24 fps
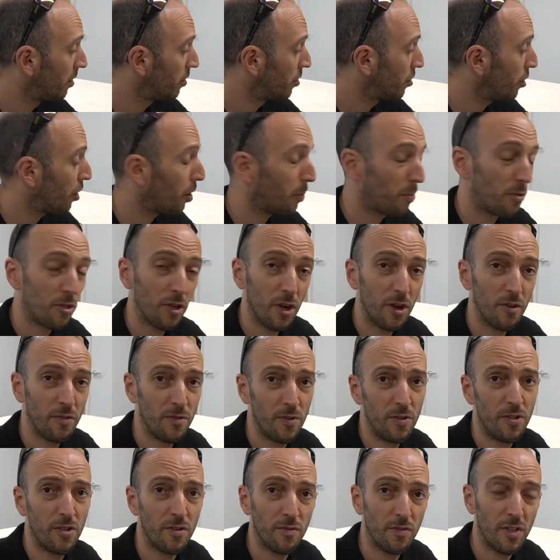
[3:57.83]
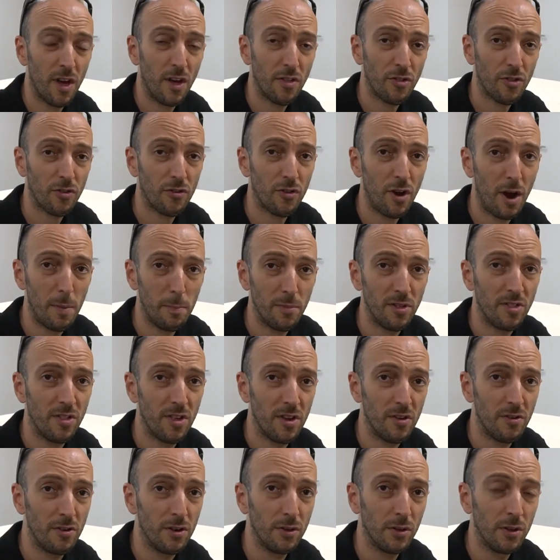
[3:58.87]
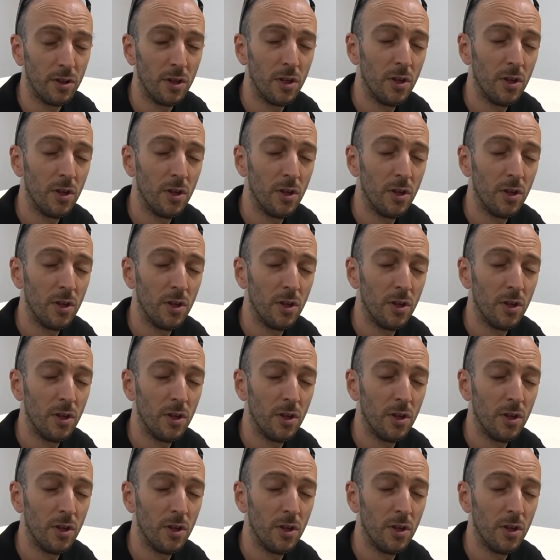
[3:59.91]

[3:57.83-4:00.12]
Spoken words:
top surface of that scrap material.